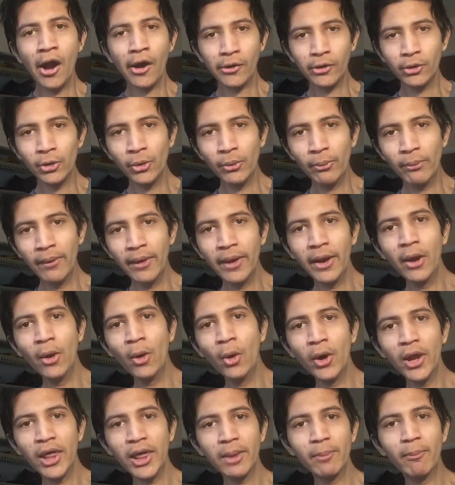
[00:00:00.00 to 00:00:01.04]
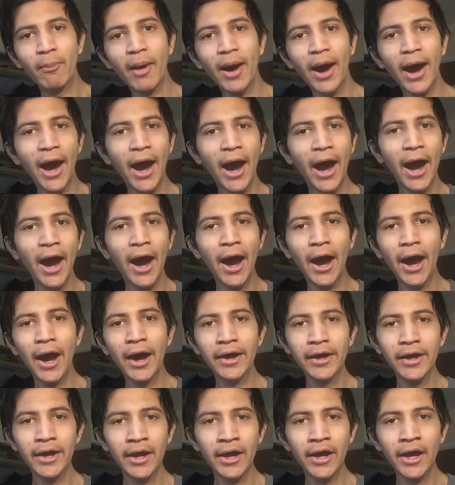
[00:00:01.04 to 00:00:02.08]
to
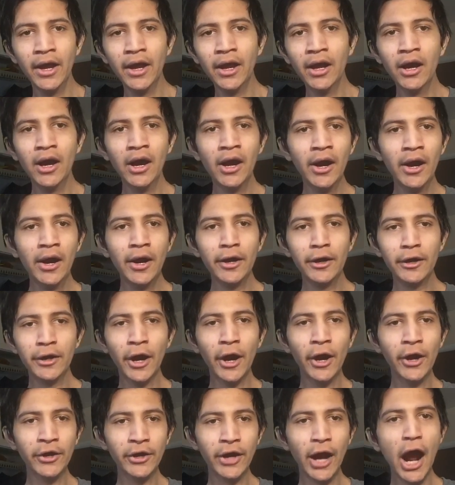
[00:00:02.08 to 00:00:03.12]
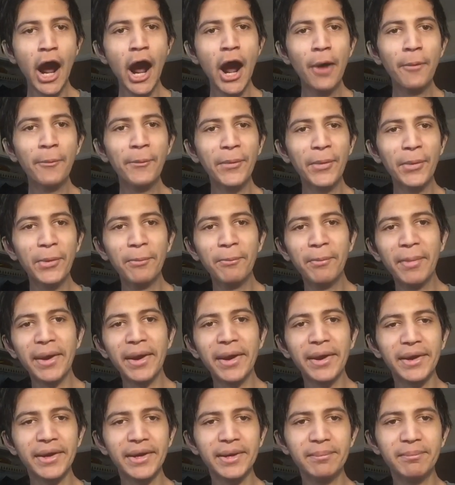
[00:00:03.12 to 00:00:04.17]
PewDiePie, subscribe to
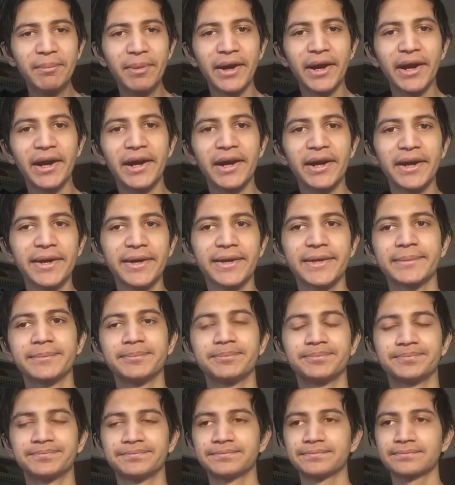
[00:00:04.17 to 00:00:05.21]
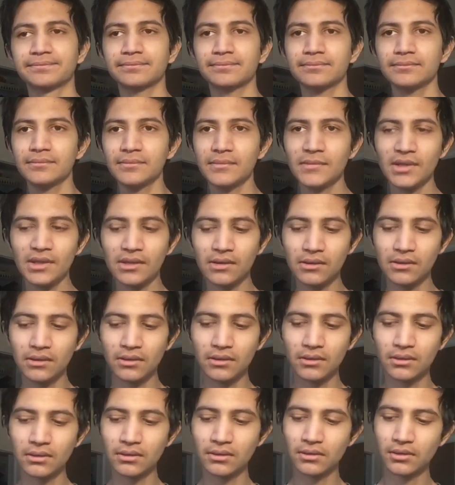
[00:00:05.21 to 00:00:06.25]
PewDiePie.
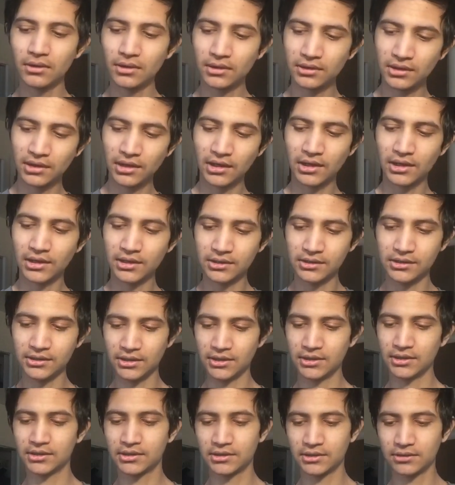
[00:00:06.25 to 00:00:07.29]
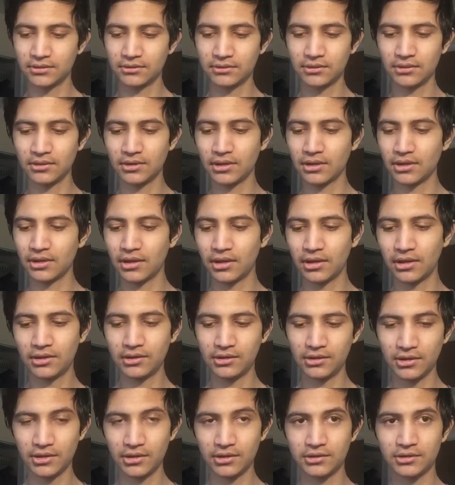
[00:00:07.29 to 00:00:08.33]

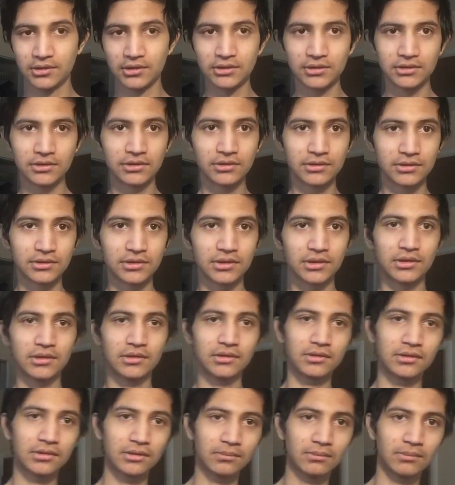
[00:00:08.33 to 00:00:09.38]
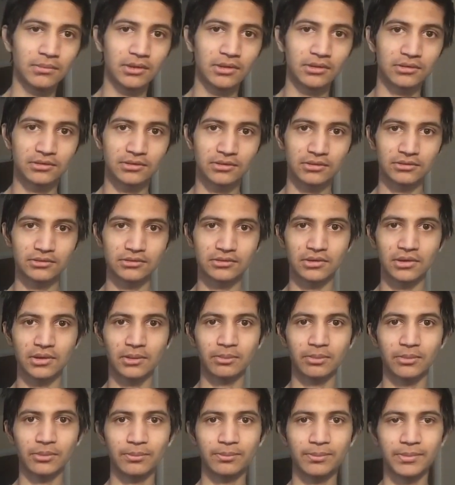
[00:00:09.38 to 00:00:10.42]
Lasagna, teacher is nothing but a
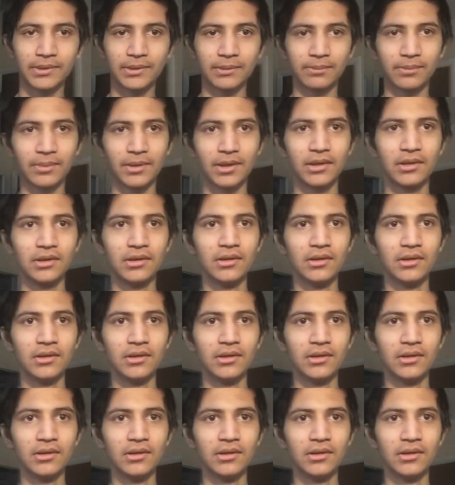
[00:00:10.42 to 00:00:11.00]
subscribe to PewDiePie.